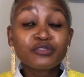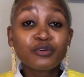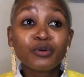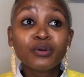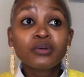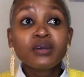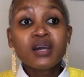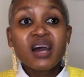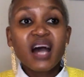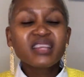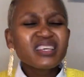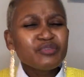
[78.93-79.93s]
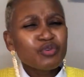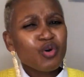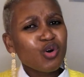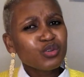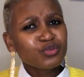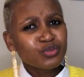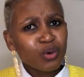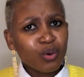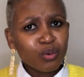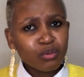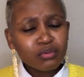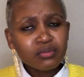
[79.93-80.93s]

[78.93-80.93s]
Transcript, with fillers: So I think we all know